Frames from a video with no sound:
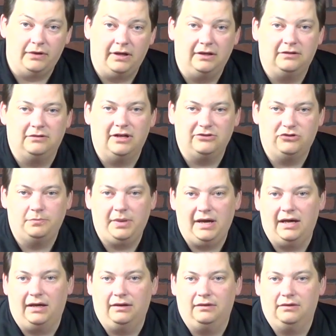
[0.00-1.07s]
it's not so
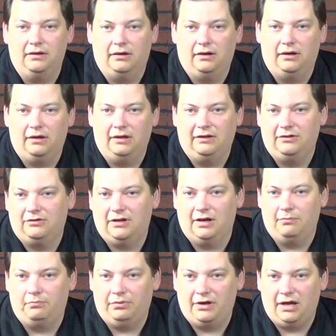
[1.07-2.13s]
bad. You just got
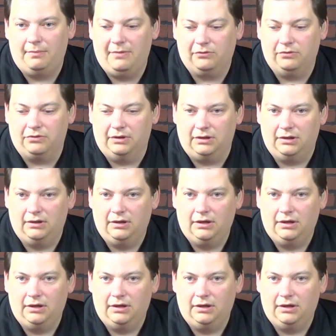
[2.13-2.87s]
to kind of mess with it.